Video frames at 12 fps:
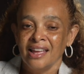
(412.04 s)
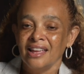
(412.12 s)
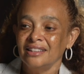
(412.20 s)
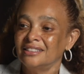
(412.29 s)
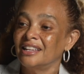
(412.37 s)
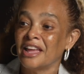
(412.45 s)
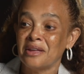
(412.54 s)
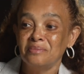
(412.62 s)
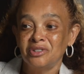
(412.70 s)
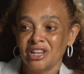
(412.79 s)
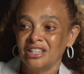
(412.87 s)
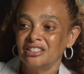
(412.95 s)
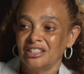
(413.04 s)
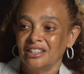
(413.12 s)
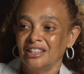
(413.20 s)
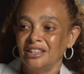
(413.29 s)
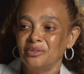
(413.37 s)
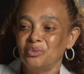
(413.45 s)
It's game changing.
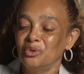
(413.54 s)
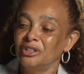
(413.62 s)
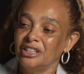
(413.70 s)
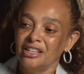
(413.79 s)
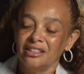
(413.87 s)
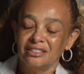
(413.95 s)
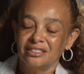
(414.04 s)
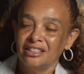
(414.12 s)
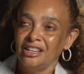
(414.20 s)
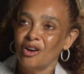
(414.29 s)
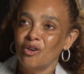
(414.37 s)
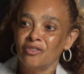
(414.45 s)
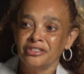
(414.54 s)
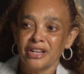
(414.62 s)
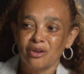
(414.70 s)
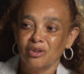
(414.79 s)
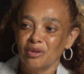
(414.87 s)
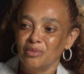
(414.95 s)
It really is. The
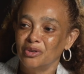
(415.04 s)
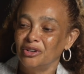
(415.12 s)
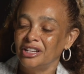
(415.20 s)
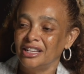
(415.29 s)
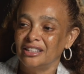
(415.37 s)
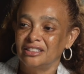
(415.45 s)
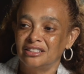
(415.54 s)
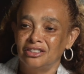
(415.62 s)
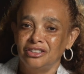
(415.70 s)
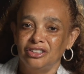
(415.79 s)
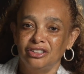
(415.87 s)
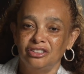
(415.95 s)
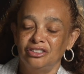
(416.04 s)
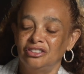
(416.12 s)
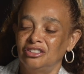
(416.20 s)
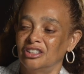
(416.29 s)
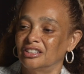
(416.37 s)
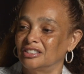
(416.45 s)
Overtown community is
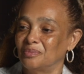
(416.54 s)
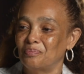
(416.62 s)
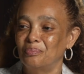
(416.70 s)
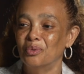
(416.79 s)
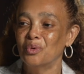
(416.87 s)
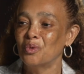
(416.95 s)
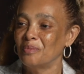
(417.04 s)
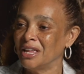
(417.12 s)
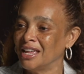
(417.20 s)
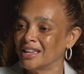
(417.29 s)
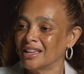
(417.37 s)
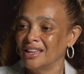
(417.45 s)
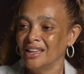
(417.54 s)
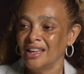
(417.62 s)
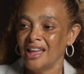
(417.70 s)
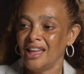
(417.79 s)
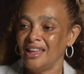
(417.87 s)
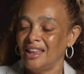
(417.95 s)
just booming,
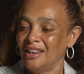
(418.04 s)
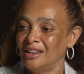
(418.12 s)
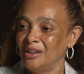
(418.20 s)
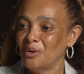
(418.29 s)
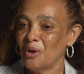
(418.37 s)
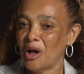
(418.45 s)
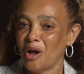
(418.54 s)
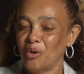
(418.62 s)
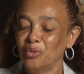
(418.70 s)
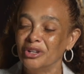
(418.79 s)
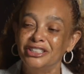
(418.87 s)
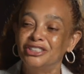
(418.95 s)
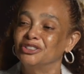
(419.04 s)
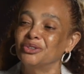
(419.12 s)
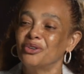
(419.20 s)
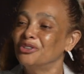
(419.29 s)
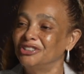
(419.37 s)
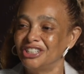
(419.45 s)
and a
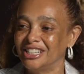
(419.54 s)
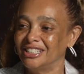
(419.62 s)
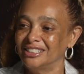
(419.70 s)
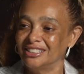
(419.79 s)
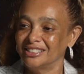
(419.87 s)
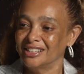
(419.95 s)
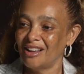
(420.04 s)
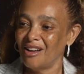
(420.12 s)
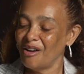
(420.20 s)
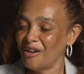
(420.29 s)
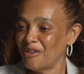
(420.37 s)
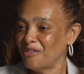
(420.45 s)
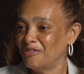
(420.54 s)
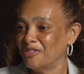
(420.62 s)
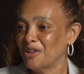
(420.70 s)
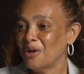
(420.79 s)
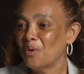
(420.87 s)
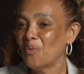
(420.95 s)
resurgence of
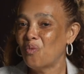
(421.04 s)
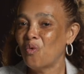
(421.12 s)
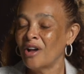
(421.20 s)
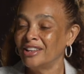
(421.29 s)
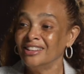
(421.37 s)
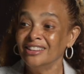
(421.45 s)
what